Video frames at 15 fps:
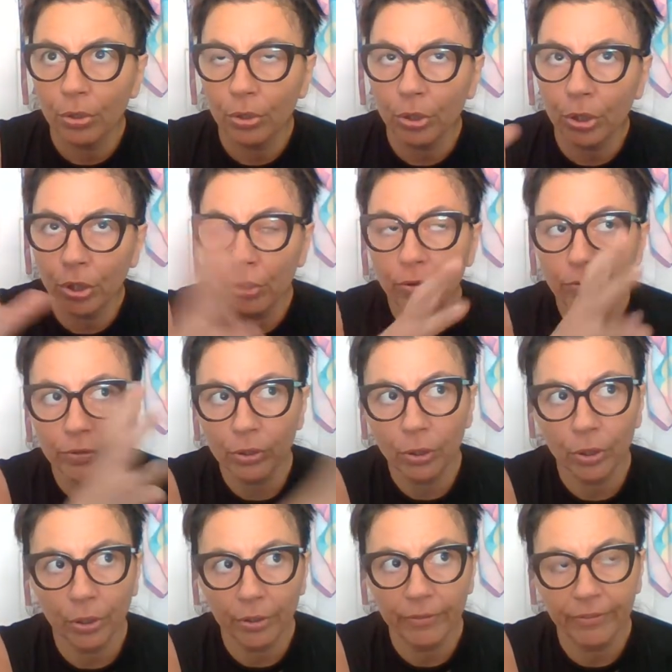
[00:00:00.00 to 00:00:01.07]
you've
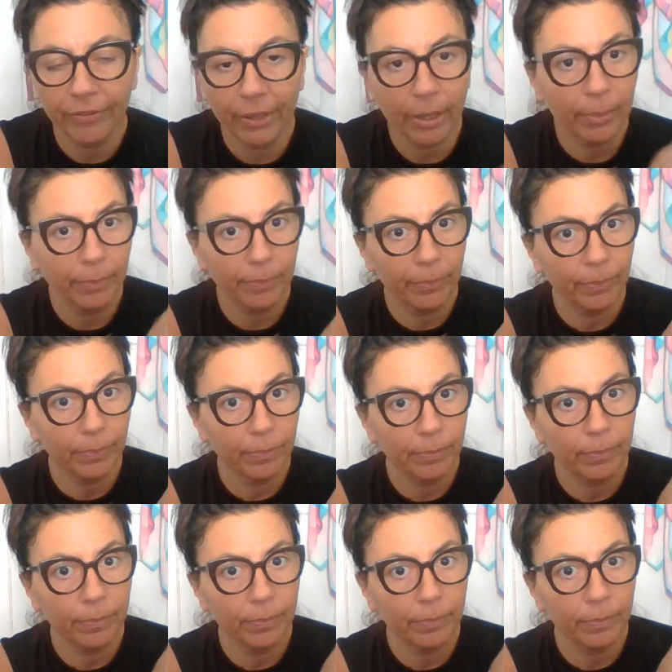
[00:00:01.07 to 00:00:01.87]
learned from